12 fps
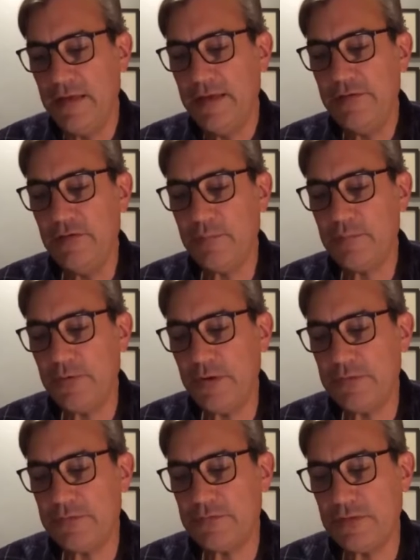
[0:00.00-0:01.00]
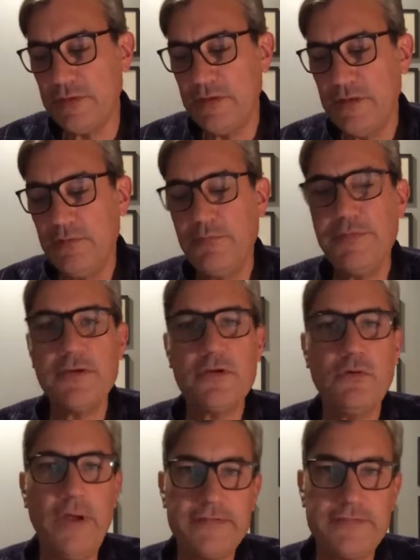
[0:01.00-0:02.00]
you approached with a
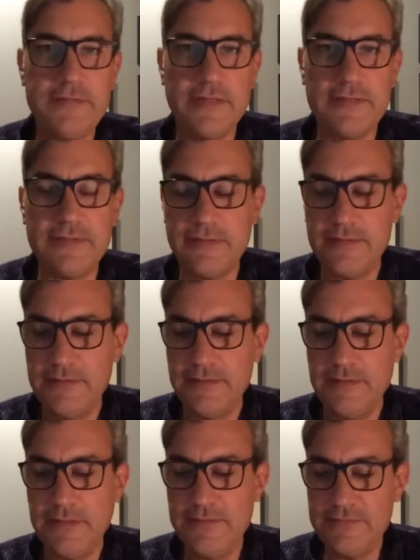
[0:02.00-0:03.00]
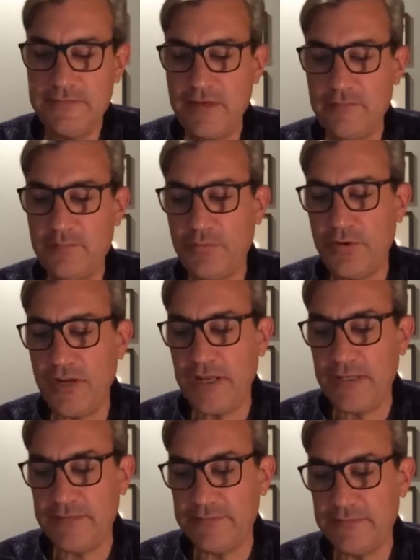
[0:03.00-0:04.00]
question instead of
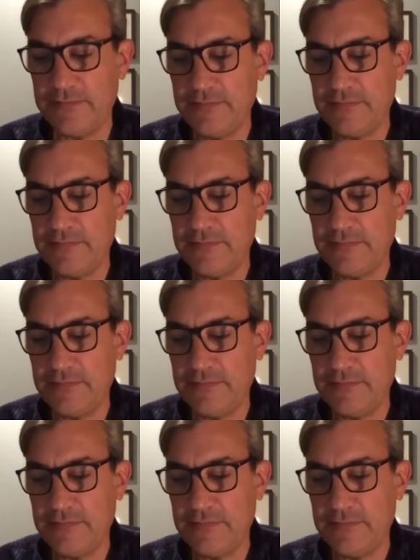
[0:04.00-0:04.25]
praise.